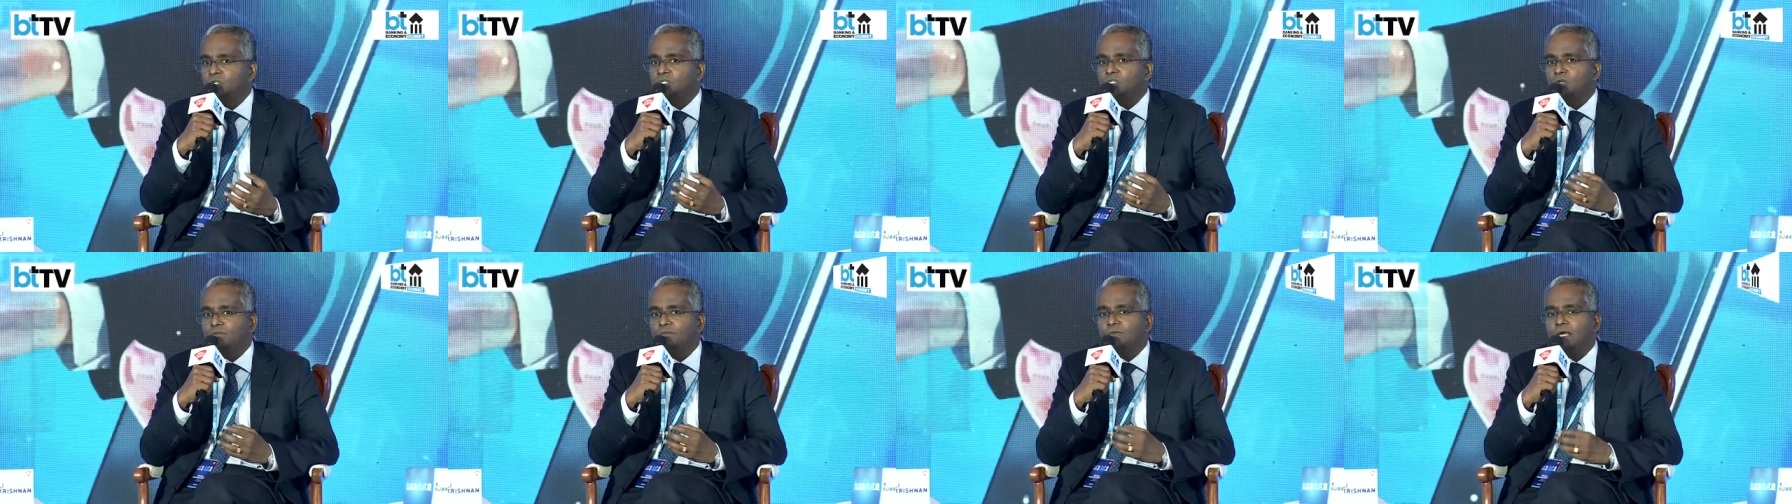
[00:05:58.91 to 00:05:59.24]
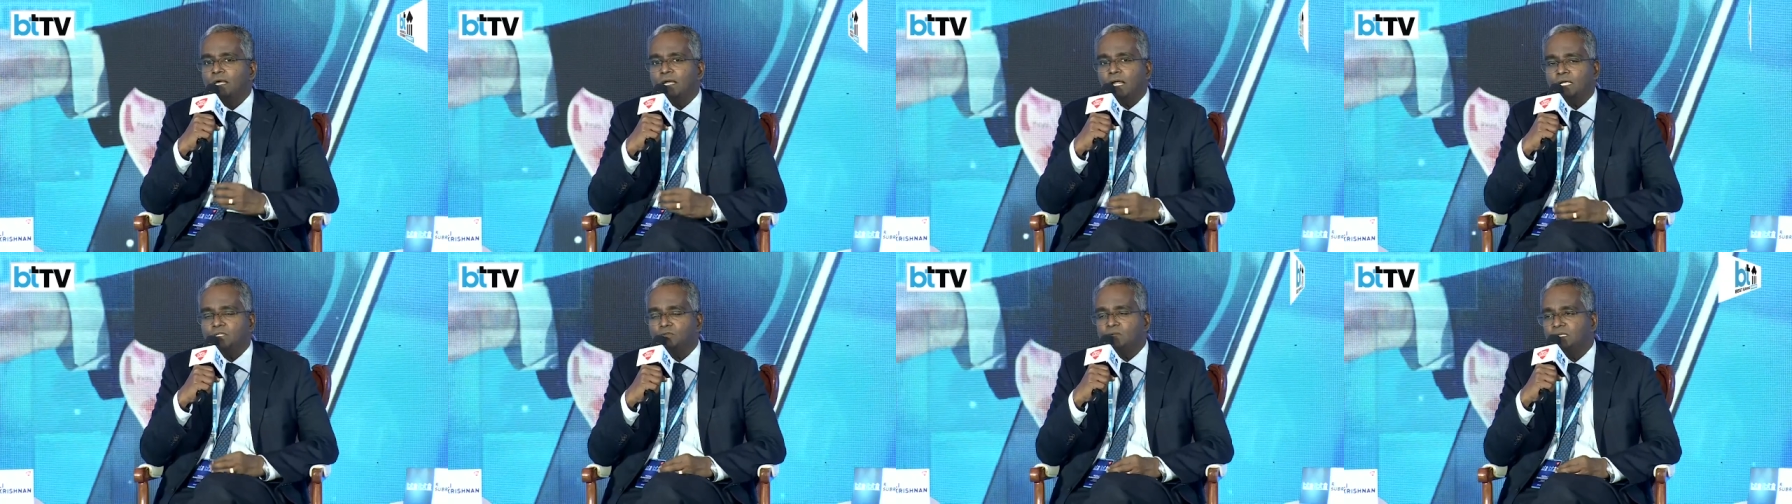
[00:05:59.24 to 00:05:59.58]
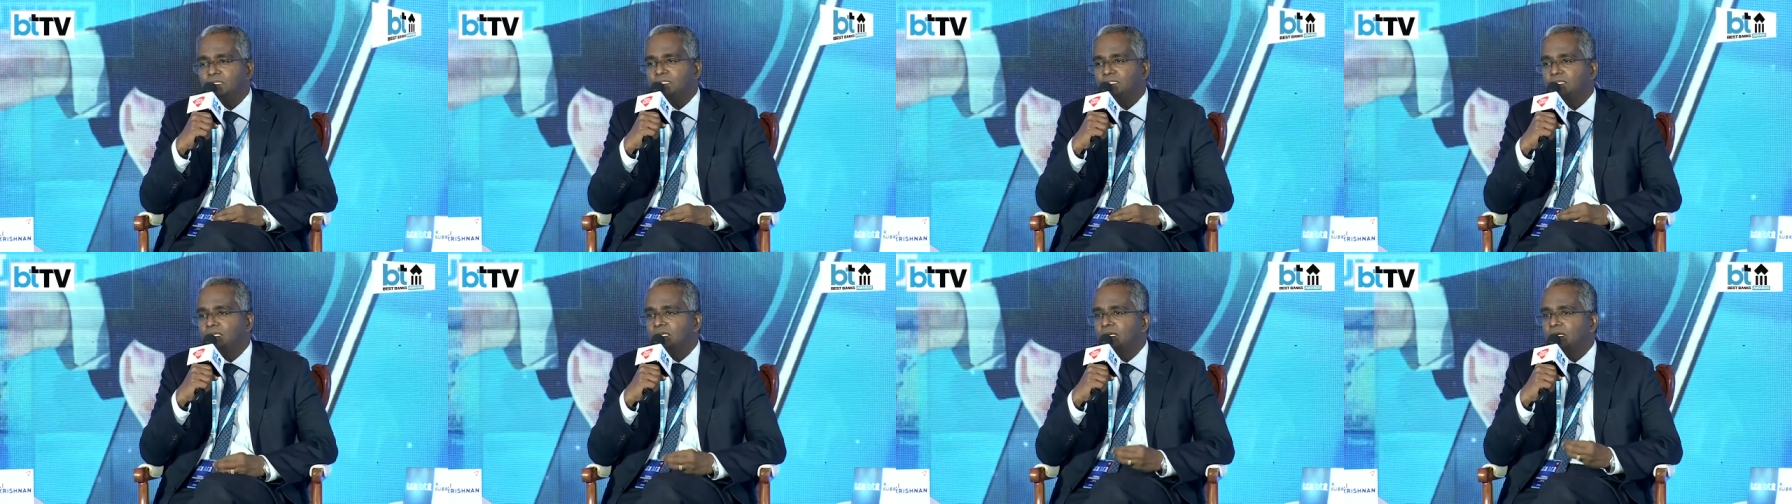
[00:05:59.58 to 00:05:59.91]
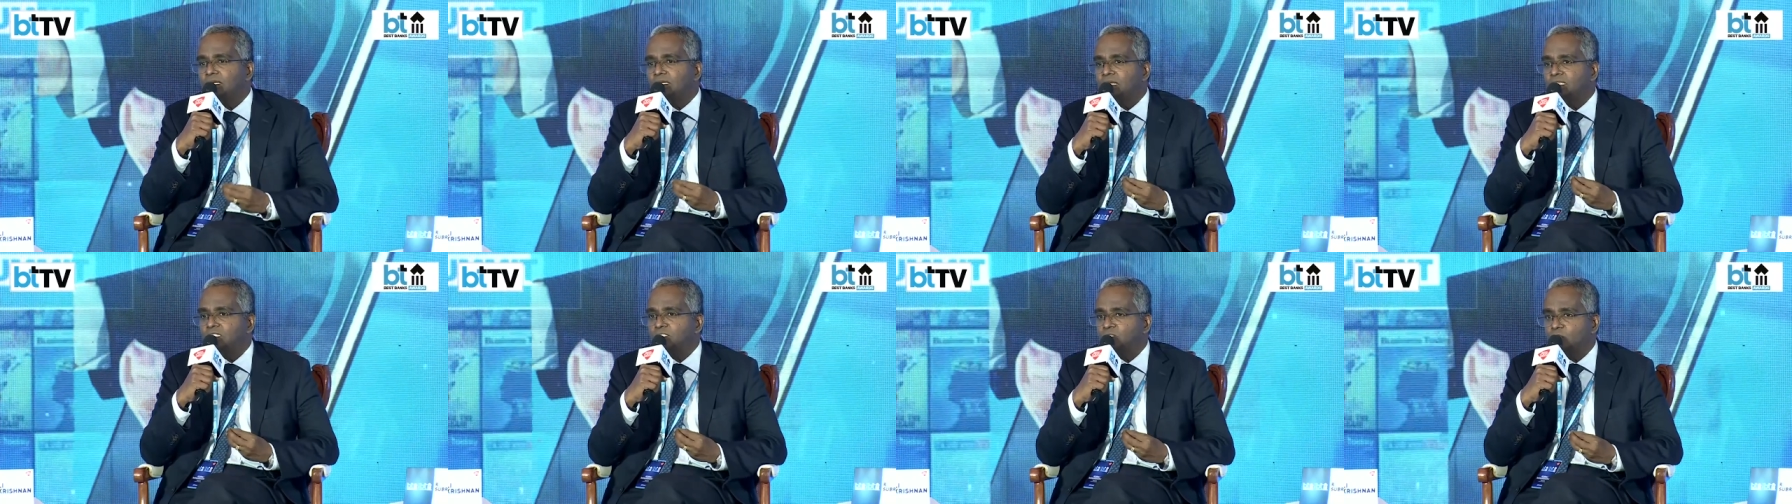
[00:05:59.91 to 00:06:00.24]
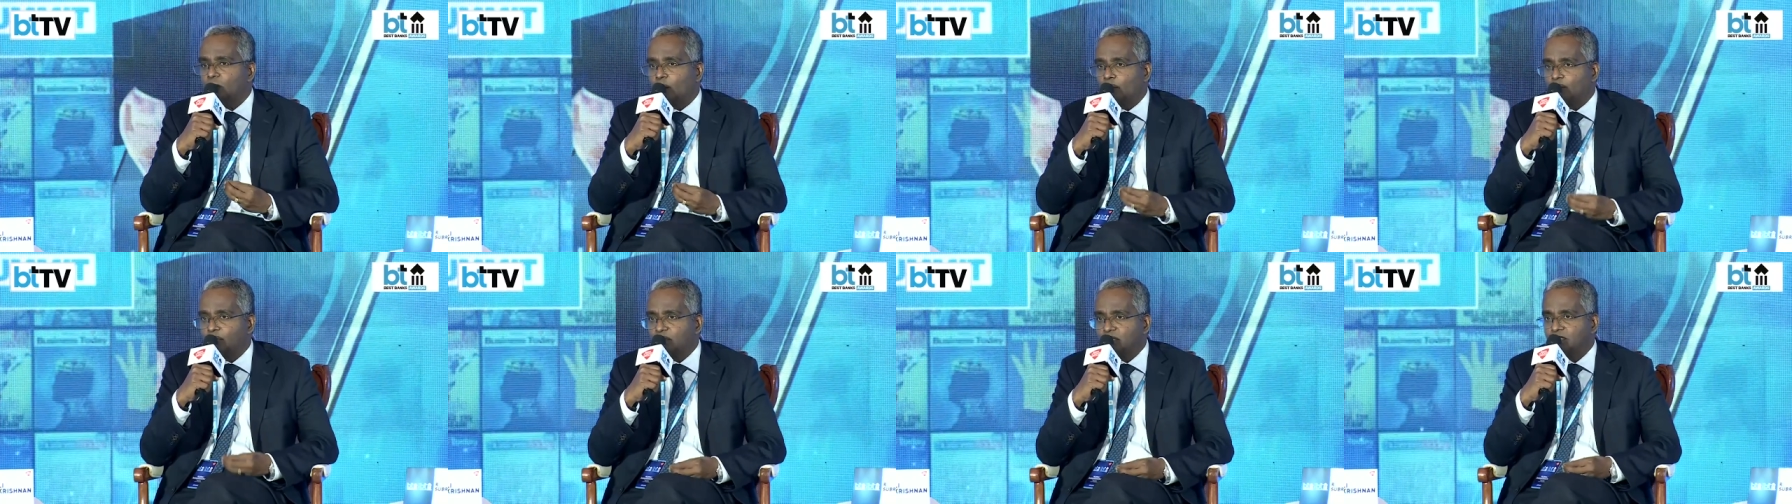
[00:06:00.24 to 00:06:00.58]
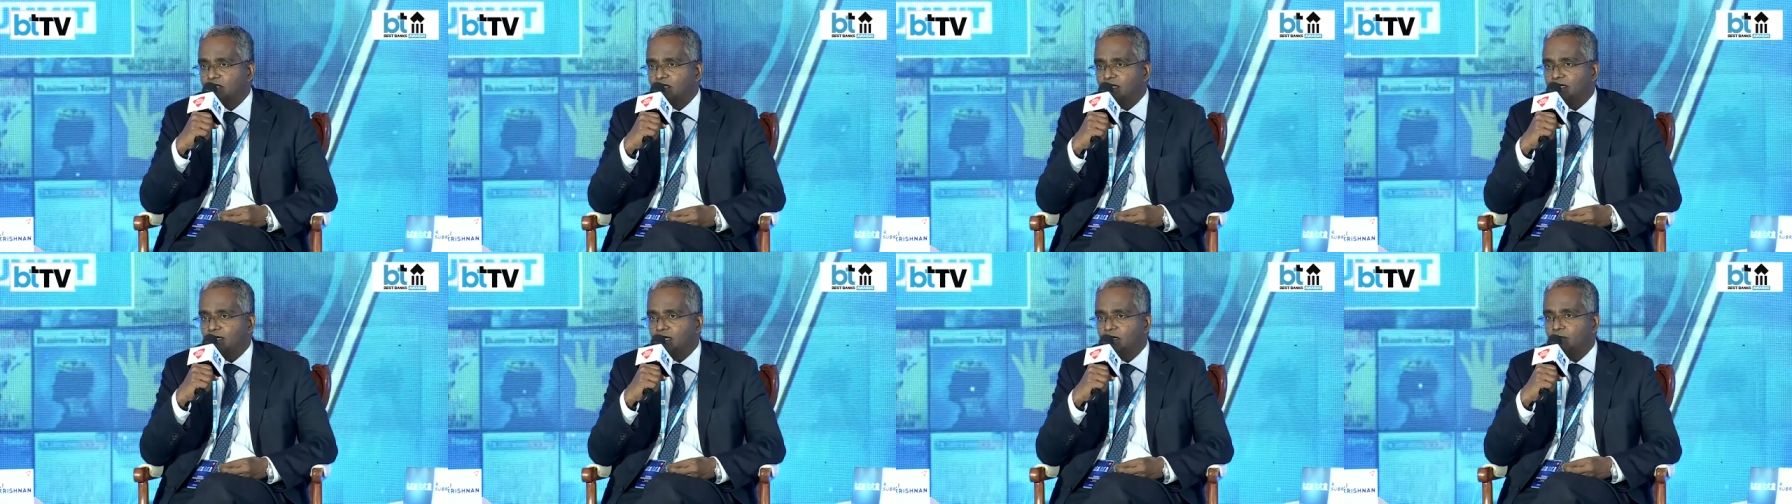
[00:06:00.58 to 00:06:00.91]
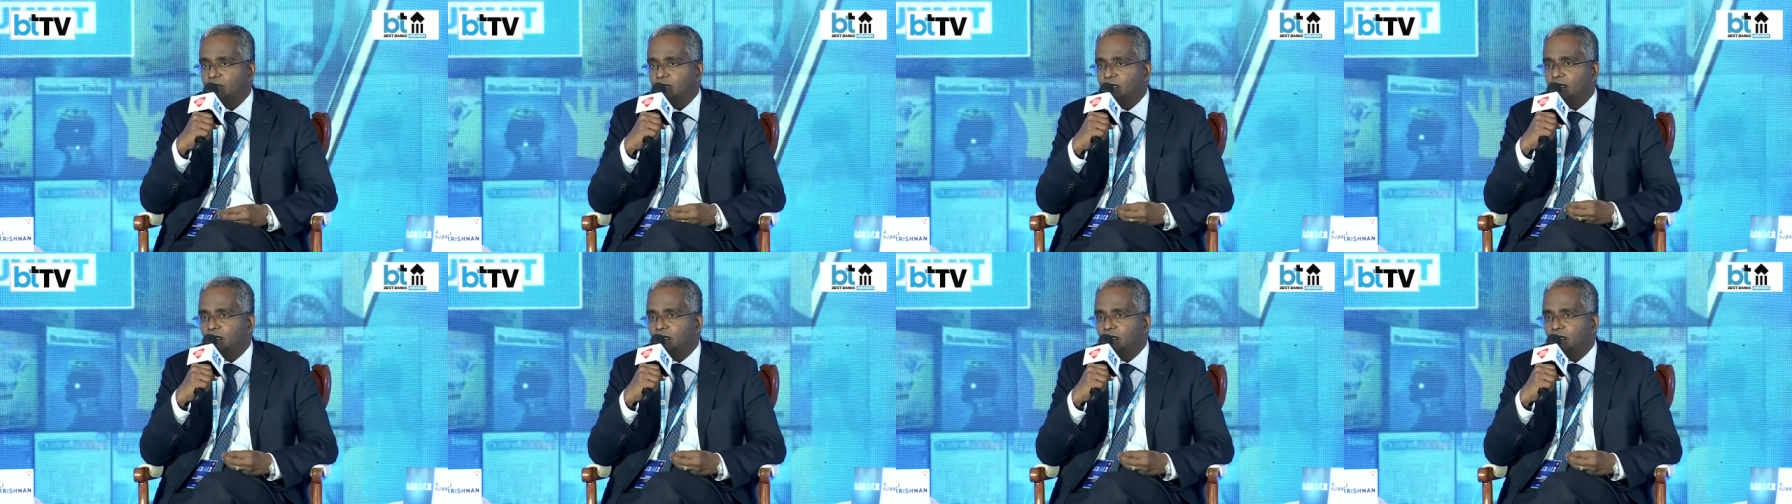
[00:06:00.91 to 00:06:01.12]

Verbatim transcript: So we are actually seeing it as an opportunity,